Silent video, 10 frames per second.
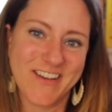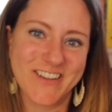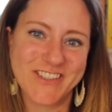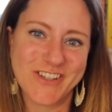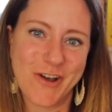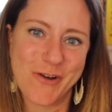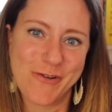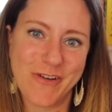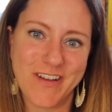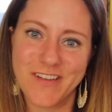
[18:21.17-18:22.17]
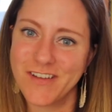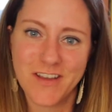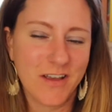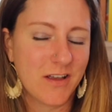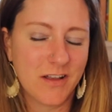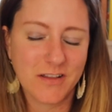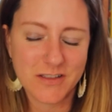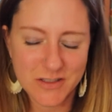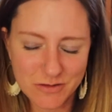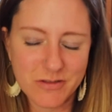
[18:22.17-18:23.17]
So
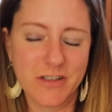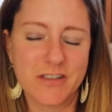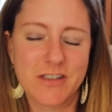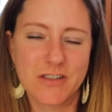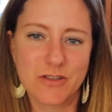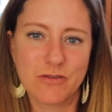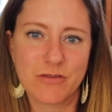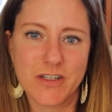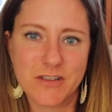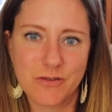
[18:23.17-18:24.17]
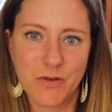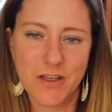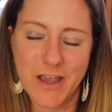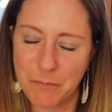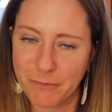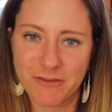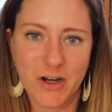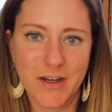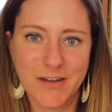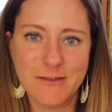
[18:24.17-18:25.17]
let's do this. Let's do the rest of the week. Happy
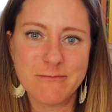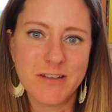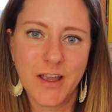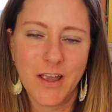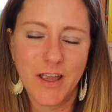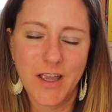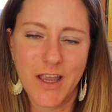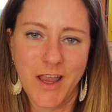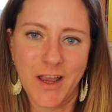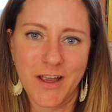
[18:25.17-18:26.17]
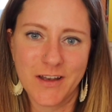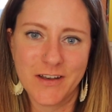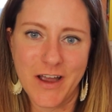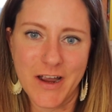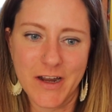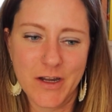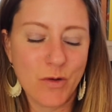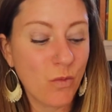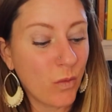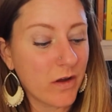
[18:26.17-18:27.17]
Friday Eve, and I
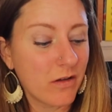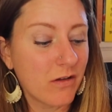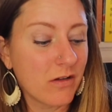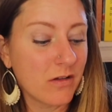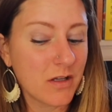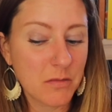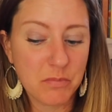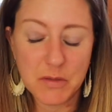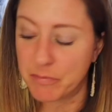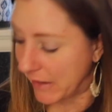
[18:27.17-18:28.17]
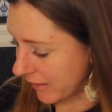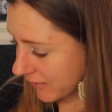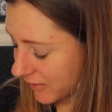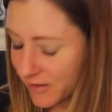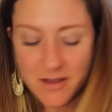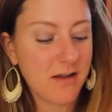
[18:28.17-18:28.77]
will be back